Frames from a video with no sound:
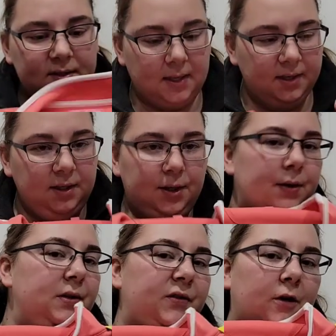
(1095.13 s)
are selling
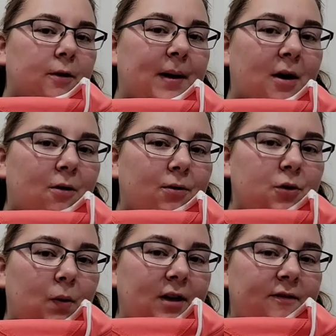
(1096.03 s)
used for about
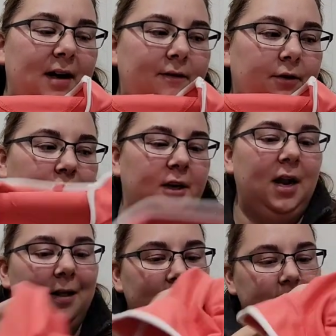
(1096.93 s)
25 to
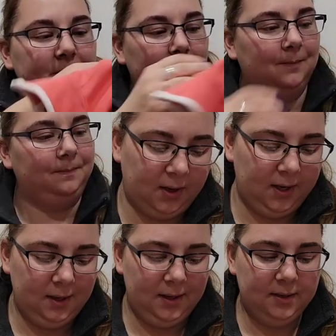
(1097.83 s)
$30. So the
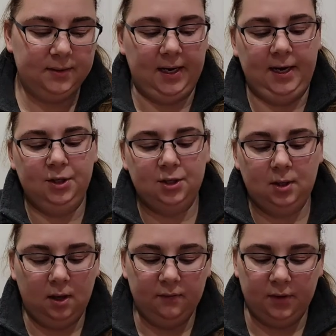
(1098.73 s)
brand is
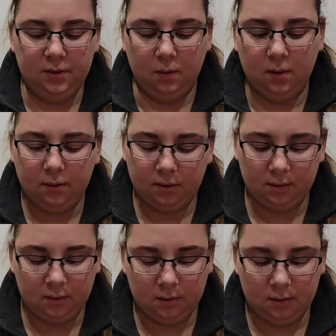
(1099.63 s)
Angel of the North.
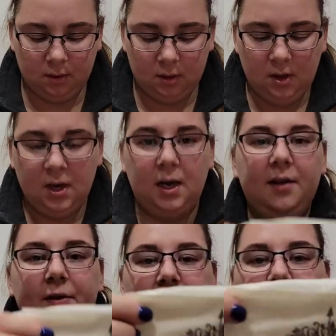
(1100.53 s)
And I
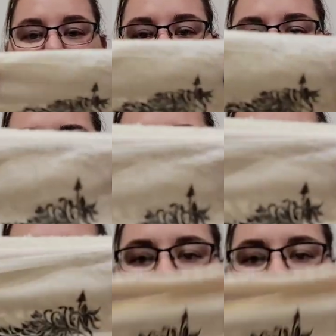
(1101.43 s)
thought the tag looked pretty